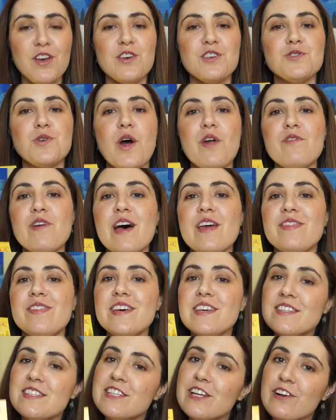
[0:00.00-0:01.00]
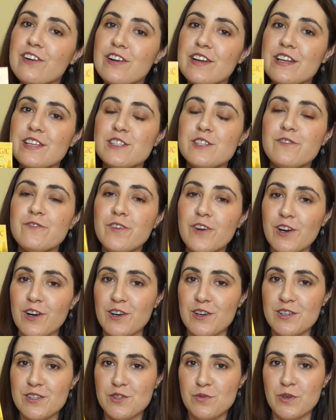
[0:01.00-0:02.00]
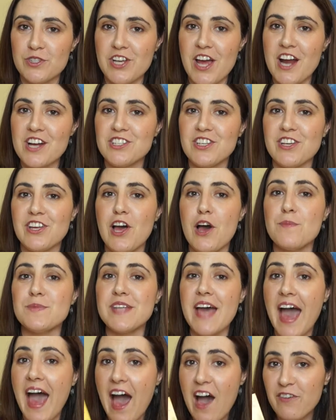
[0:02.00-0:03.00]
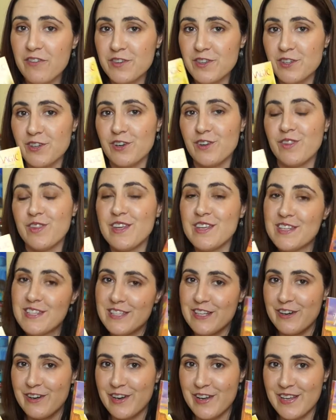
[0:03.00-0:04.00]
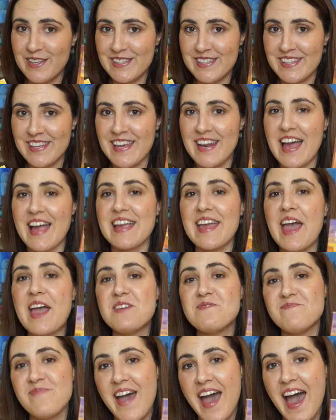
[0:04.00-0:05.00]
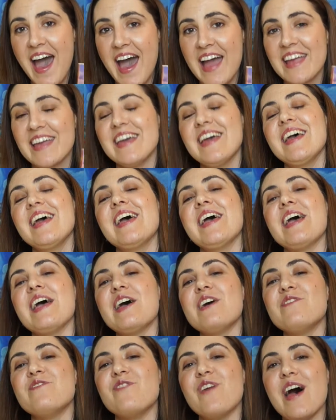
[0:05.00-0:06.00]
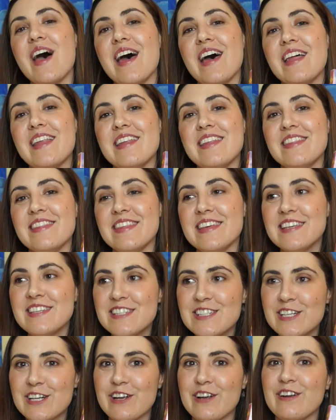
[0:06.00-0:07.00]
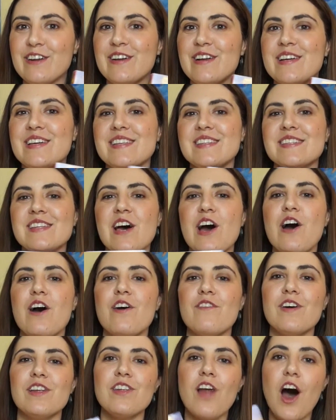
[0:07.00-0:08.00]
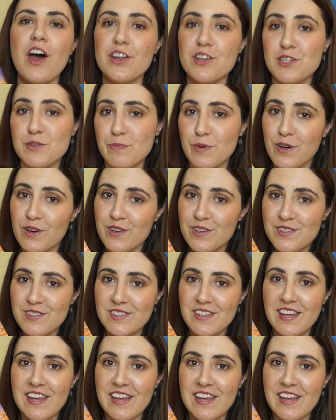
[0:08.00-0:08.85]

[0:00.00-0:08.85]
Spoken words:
So I read this series first, which actually comes after this series. And I came back and read this series of Alana's books.